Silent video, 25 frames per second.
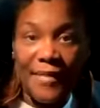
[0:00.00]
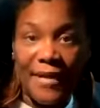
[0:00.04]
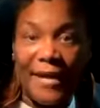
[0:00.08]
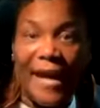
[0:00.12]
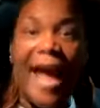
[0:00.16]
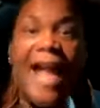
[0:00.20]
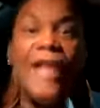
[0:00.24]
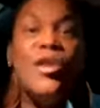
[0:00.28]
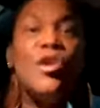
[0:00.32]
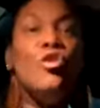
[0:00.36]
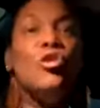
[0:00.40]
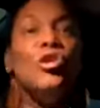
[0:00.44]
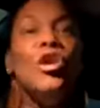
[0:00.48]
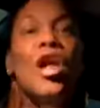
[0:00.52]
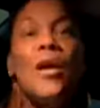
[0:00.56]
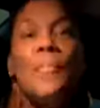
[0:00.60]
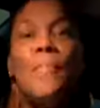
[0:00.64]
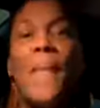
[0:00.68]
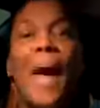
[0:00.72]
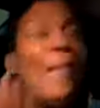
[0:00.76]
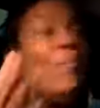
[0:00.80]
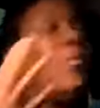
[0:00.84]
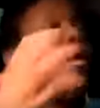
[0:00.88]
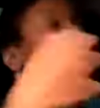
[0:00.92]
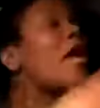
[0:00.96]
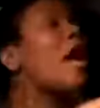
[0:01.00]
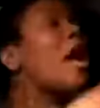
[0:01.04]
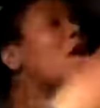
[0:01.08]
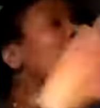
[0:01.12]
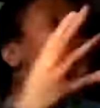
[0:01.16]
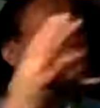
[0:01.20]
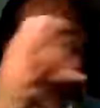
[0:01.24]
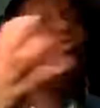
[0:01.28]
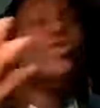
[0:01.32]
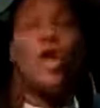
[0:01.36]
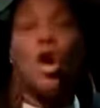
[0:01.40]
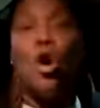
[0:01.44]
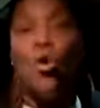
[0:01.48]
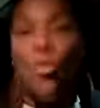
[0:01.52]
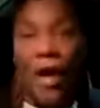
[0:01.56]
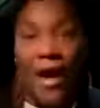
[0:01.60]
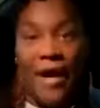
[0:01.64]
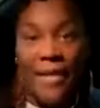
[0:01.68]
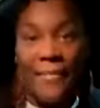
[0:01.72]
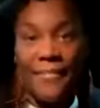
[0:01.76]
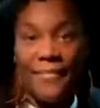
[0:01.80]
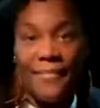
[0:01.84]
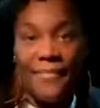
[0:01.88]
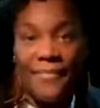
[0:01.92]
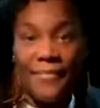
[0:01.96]
Can you look back? What are you
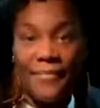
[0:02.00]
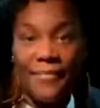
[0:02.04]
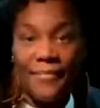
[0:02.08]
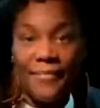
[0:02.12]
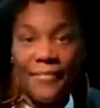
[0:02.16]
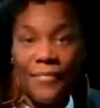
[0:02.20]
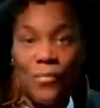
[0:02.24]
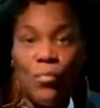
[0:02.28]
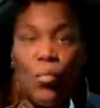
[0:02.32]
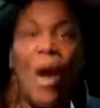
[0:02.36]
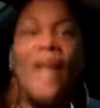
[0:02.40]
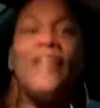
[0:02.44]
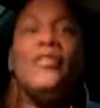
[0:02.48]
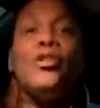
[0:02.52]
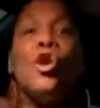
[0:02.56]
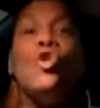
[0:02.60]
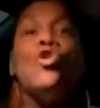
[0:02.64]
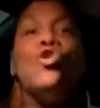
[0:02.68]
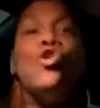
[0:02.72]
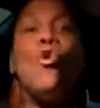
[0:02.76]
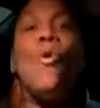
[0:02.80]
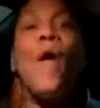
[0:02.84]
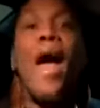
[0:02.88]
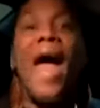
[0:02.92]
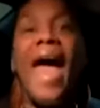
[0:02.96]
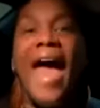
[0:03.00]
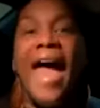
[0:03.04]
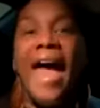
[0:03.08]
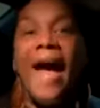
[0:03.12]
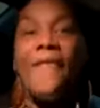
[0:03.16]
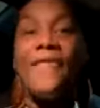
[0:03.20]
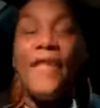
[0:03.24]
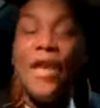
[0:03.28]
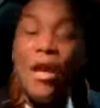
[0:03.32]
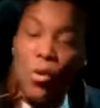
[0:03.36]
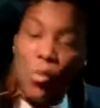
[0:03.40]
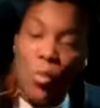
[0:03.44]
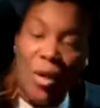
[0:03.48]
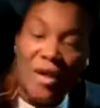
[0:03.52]
doing? What do you have